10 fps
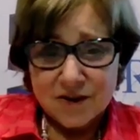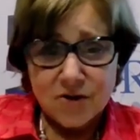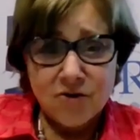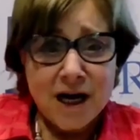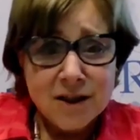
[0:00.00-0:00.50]

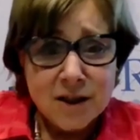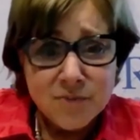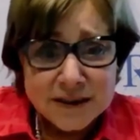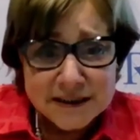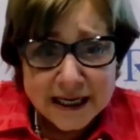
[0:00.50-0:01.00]
You're not going to
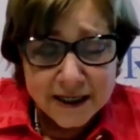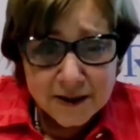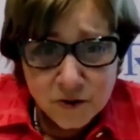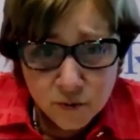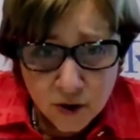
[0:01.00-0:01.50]
be dead
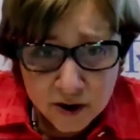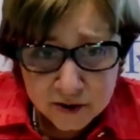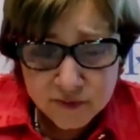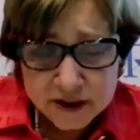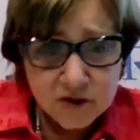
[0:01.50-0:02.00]
in the
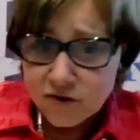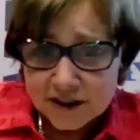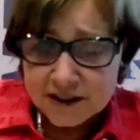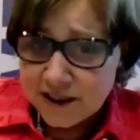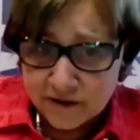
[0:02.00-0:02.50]
water because you
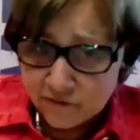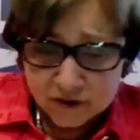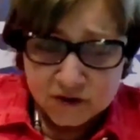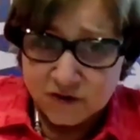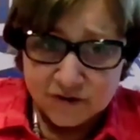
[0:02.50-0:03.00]
didn't have
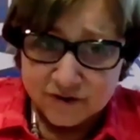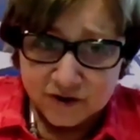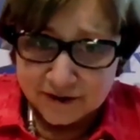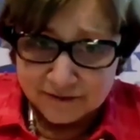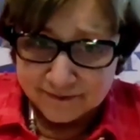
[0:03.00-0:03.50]

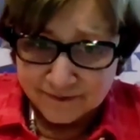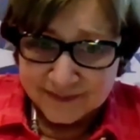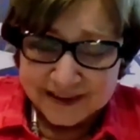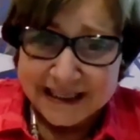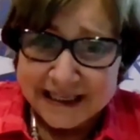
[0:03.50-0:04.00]
research,
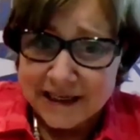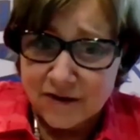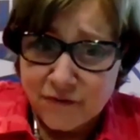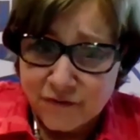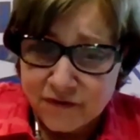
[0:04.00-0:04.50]

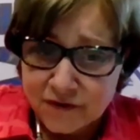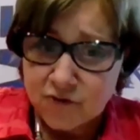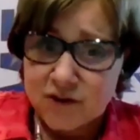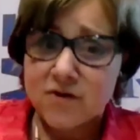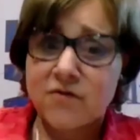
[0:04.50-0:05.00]
if you
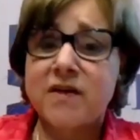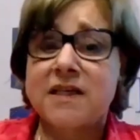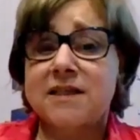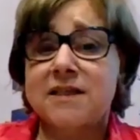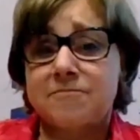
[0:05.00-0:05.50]
can
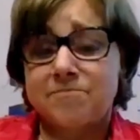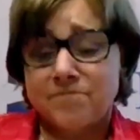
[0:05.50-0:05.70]
defend it.